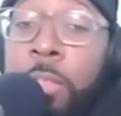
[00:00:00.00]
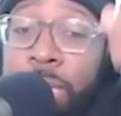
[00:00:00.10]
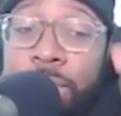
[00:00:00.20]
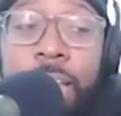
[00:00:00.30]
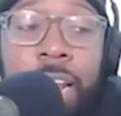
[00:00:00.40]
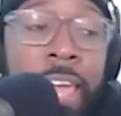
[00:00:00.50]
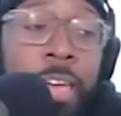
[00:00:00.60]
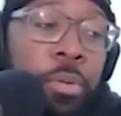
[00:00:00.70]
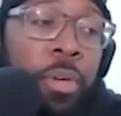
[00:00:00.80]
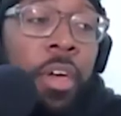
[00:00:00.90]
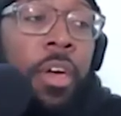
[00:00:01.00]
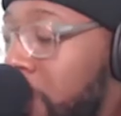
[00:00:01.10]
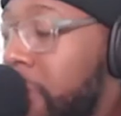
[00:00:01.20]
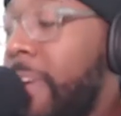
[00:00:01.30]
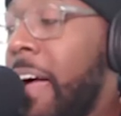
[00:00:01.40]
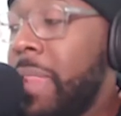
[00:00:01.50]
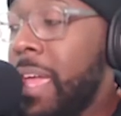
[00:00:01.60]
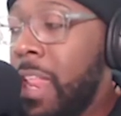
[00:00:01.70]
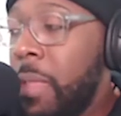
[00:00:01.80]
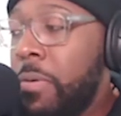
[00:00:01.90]
it'd be the clip. It'd be the five
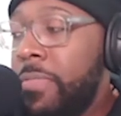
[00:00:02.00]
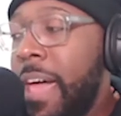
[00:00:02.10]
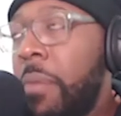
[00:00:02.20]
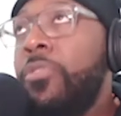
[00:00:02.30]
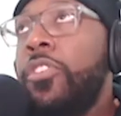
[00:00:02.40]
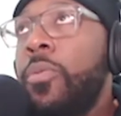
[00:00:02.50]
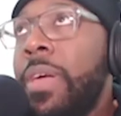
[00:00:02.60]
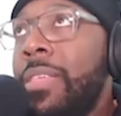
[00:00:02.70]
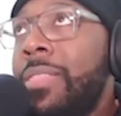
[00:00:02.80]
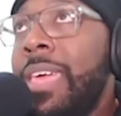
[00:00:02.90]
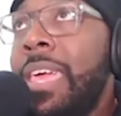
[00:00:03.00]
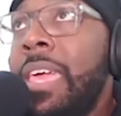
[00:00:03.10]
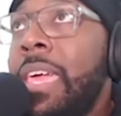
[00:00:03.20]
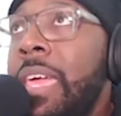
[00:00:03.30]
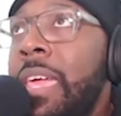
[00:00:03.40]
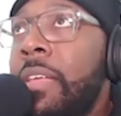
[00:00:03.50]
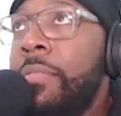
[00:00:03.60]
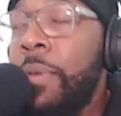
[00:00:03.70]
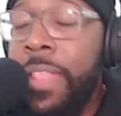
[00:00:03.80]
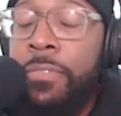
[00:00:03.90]
minute clip of them doing the
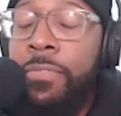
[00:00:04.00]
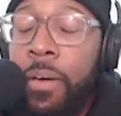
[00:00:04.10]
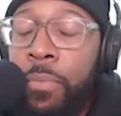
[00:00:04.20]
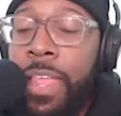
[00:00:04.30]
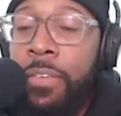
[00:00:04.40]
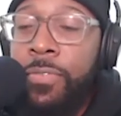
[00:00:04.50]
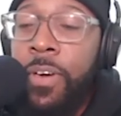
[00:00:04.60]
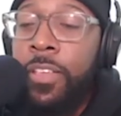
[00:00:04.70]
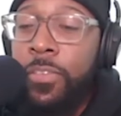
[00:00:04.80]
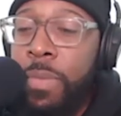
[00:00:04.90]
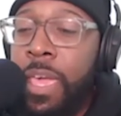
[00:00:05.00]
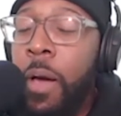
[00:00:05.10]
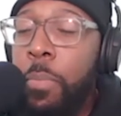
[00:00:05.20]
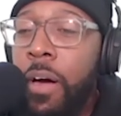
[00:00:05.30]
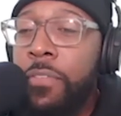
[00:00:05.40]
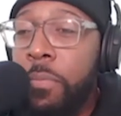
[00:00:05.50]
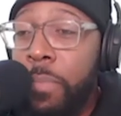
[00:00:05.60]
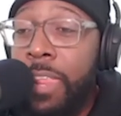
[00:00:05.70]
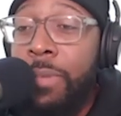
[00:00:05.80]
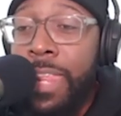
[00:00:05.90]
when they when they first meet up after
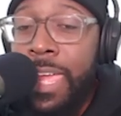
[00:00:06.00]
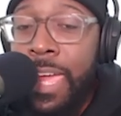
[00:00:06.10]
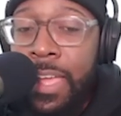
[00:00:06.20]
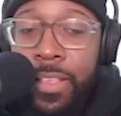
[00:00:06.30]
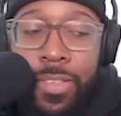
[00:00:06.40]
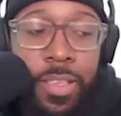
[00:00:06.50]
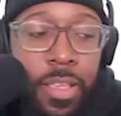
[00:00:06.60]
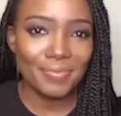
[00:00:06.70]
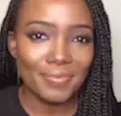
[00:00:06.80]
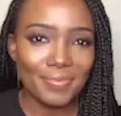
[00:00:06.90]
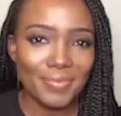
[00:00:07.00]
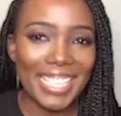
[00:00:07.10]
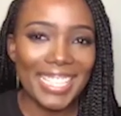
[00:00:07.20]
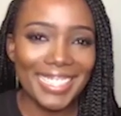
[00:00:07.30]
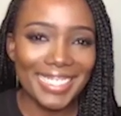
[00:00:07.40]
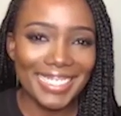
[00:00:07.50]
many many years, or it would